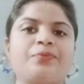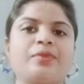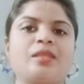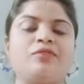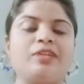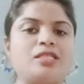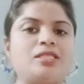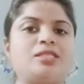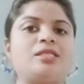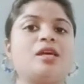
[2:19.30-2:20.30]
which is
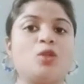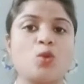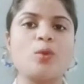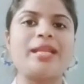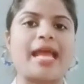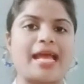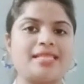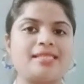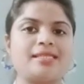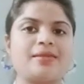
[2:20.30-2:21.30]
known
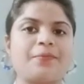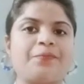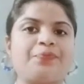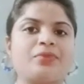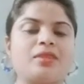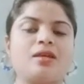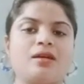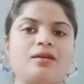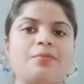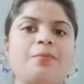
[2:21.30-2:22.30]
as
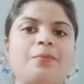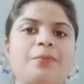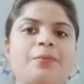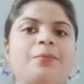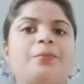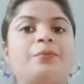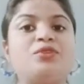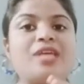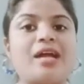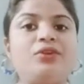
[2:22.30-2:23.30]
the
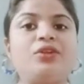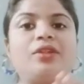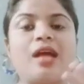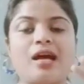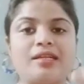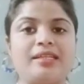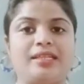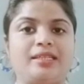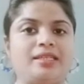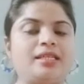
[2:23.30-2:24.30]
Jatar
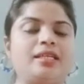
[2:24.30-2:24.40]
Agni,